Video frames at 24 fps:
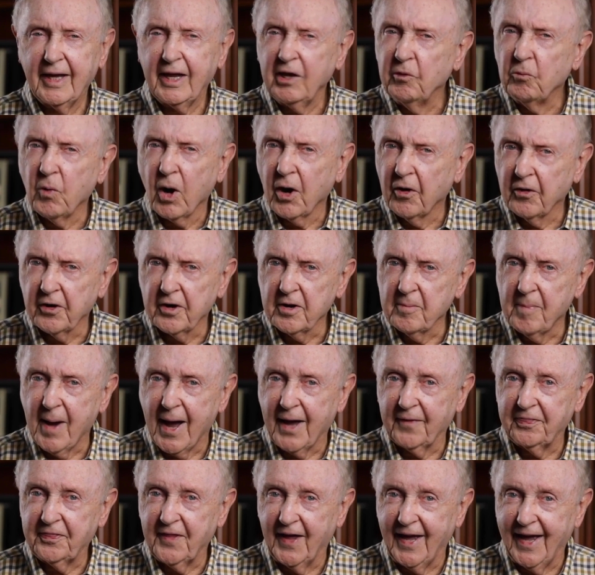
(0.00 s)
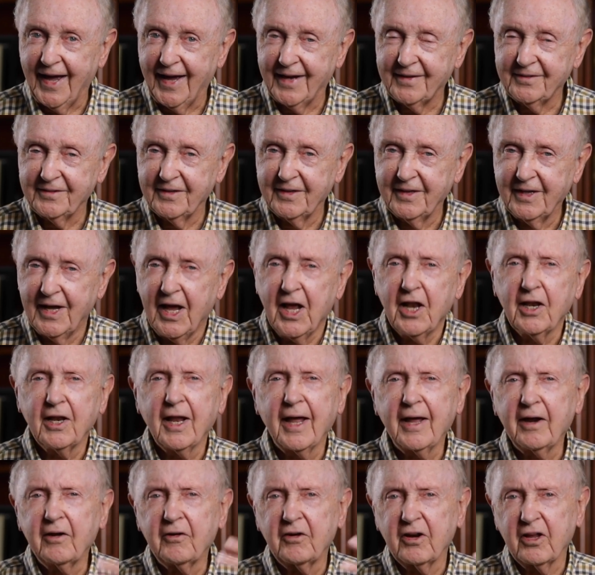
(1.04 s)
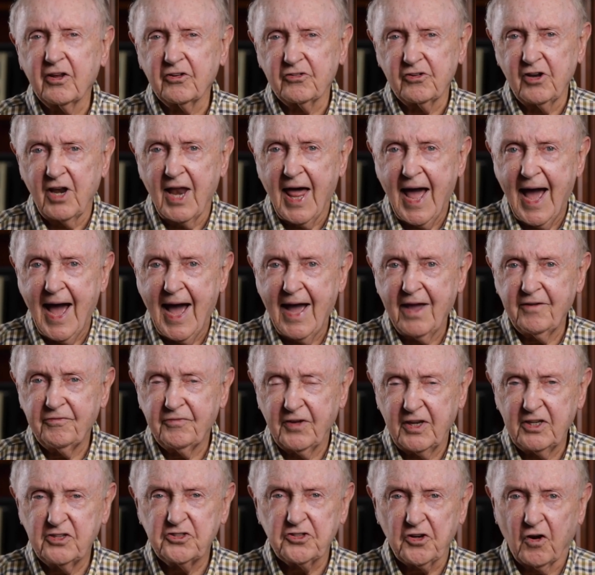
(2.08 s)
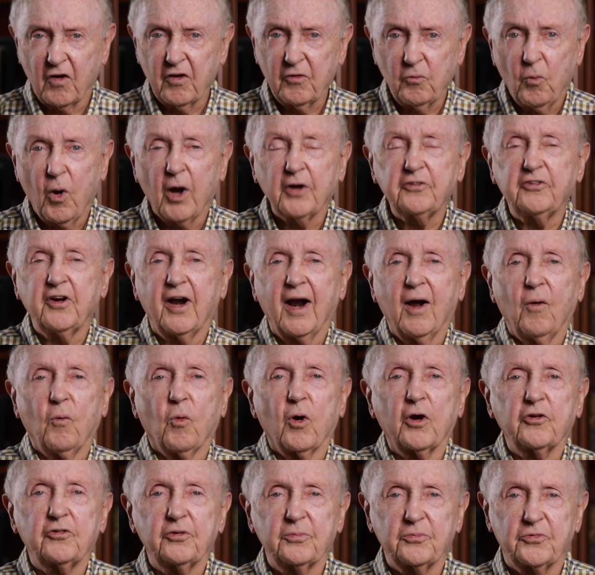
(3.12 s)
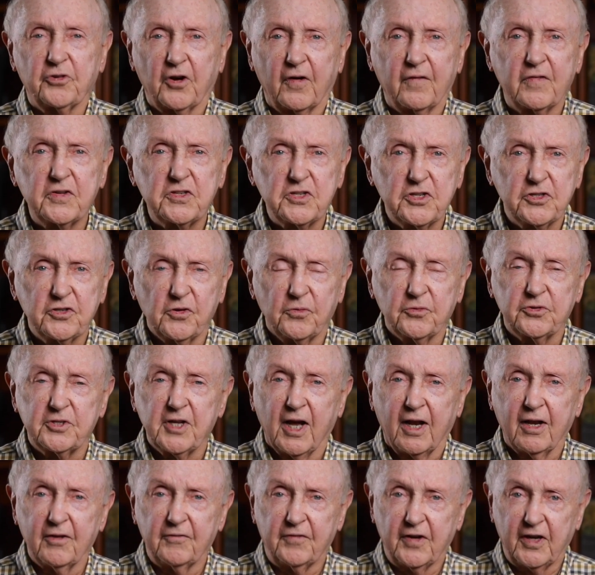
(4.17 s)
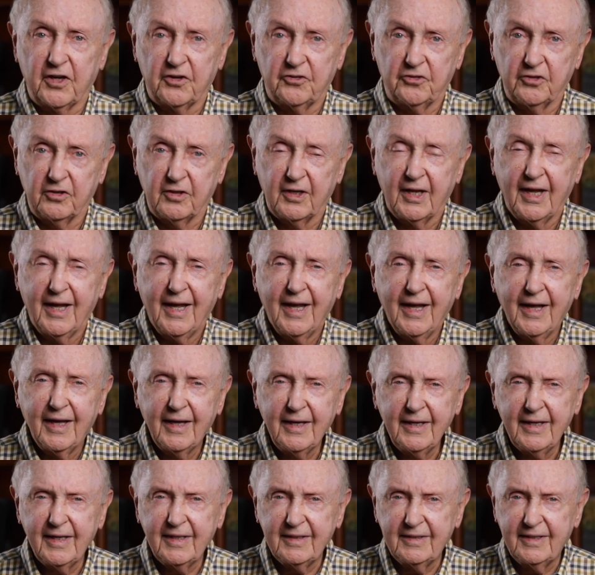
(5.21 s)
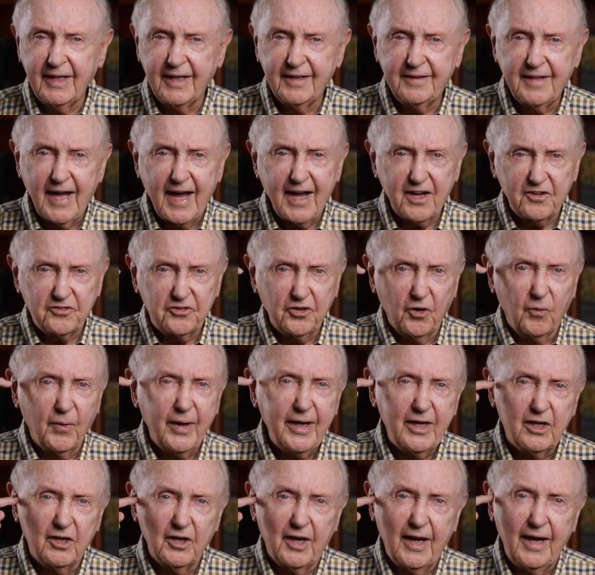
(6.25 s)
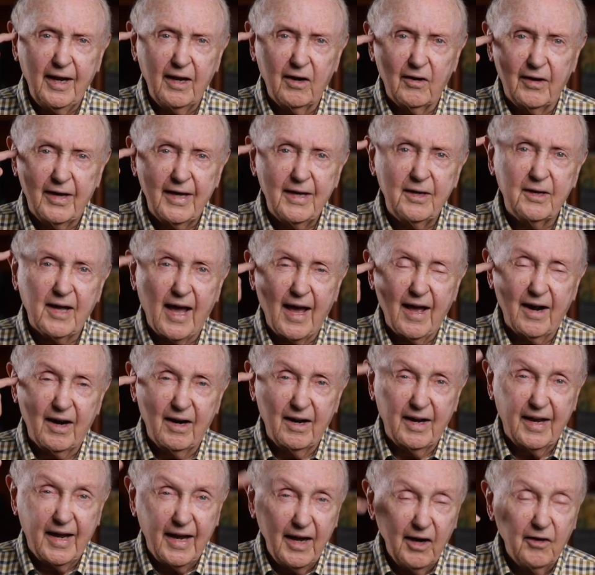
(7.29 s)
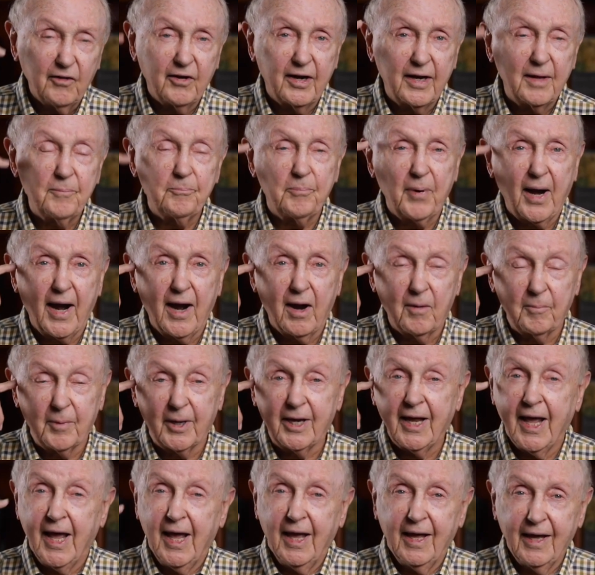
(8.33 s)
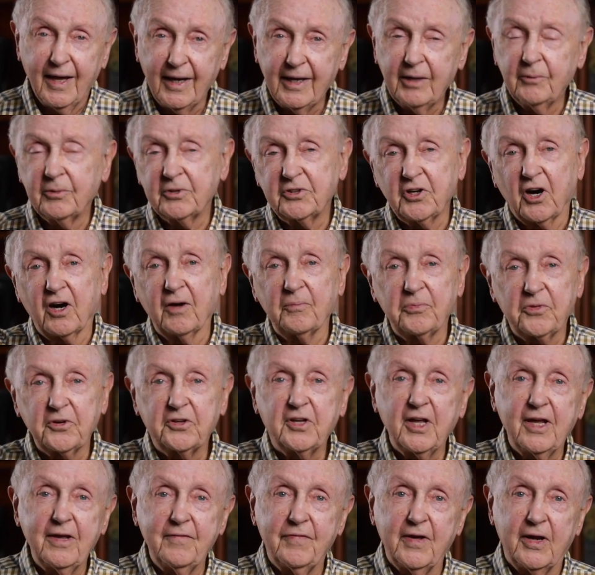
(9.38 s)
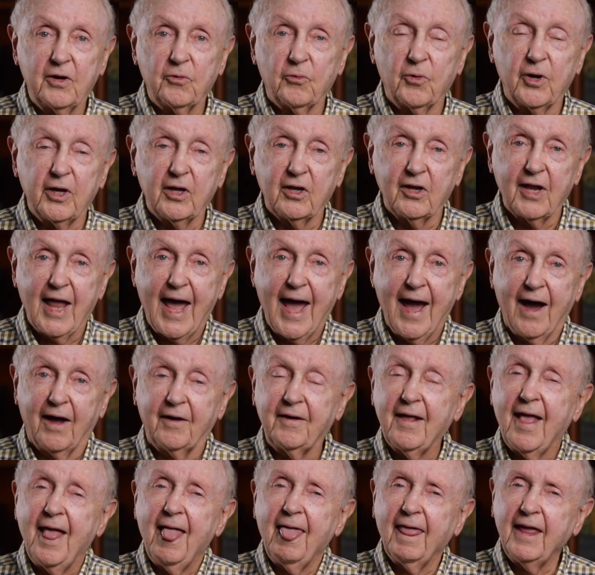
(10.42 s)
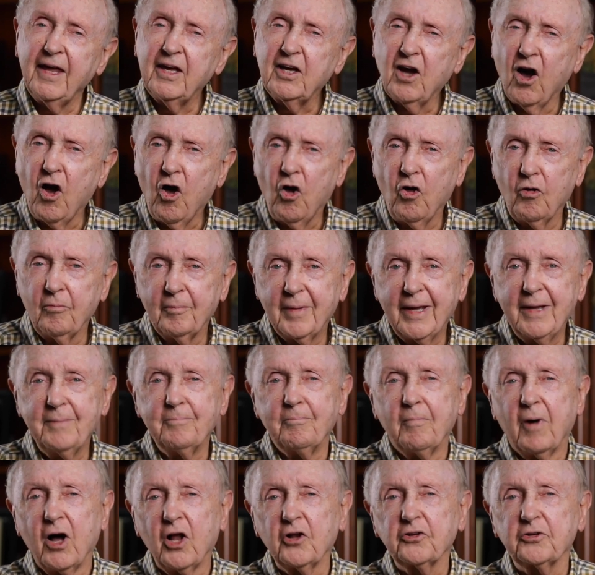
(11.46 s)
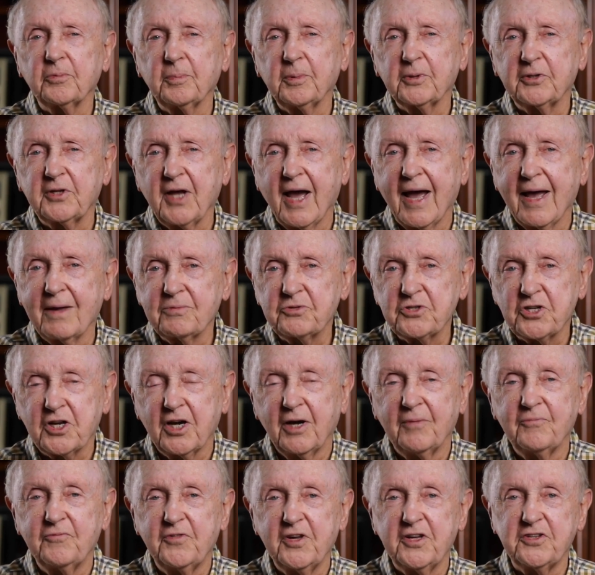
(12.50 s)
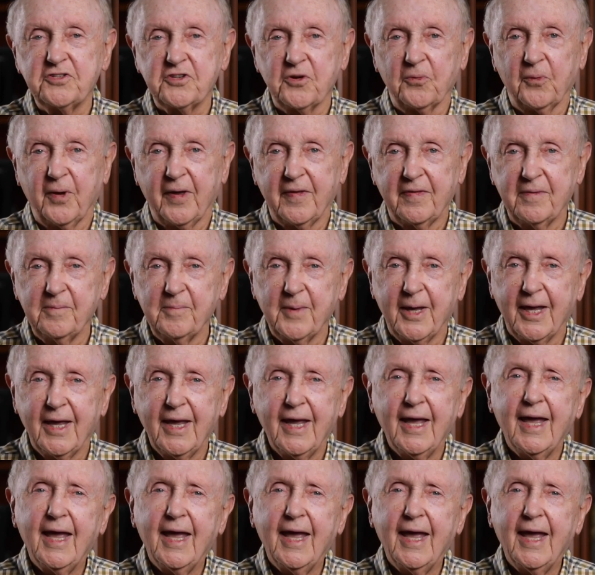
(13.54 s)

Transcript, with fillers: He worried about that. Later in his life, he started watching our worship services on television. He did that so he could hear. He had a hearing impairment and he would turn up the TV real loud. He called me multiple times to come visit with him.